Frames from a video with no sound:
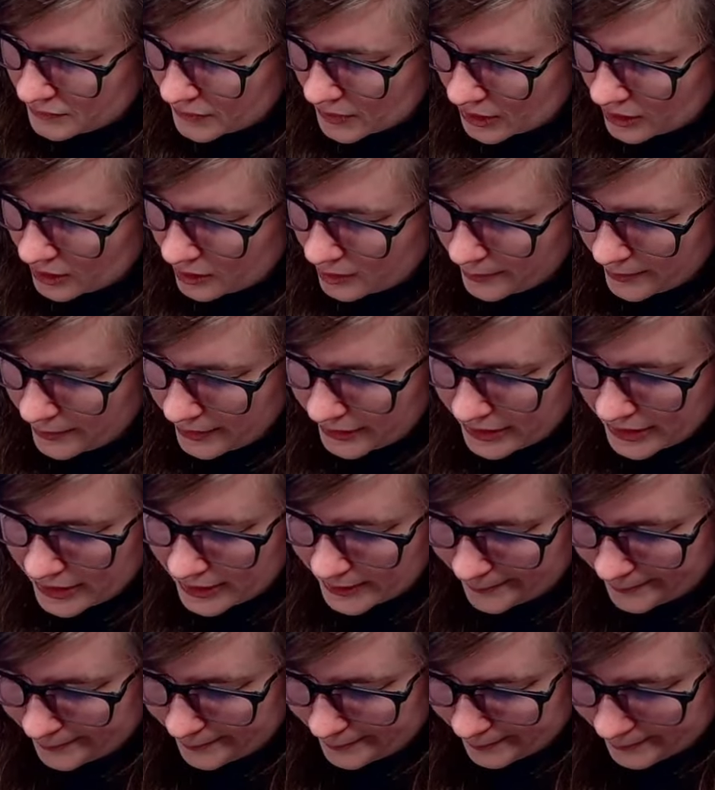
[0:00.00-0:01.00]
But yeah.
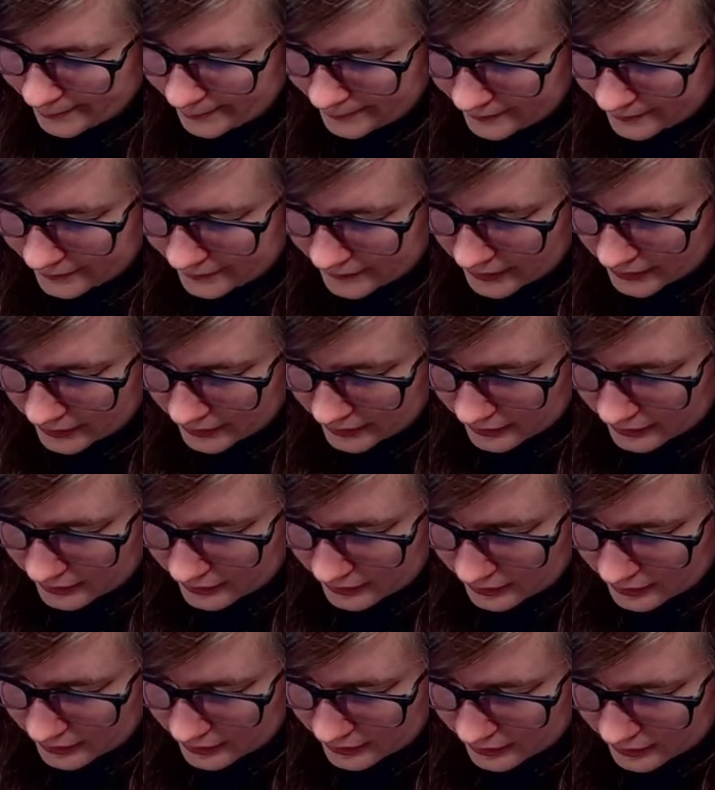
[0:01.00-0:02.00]

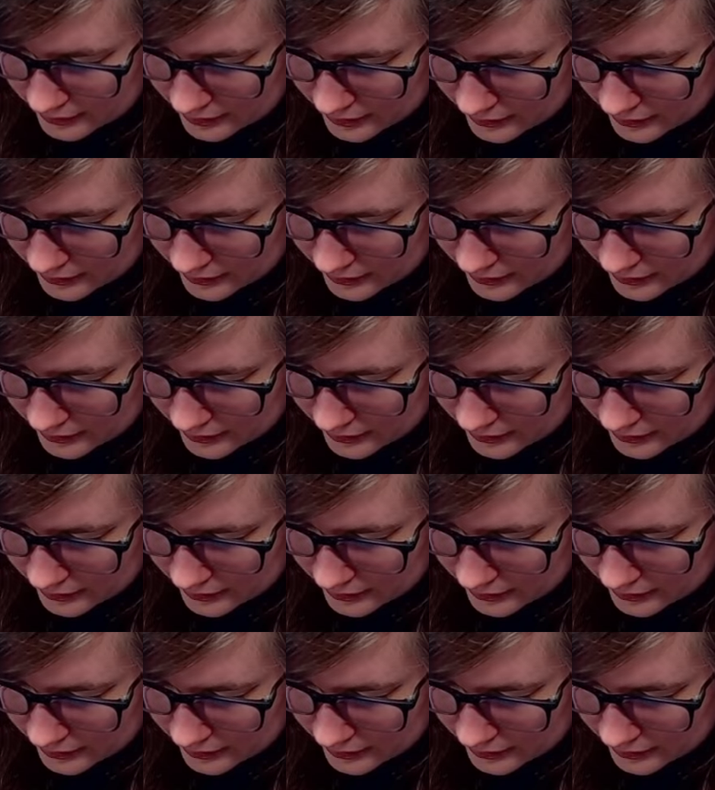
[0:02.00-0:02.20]
I don't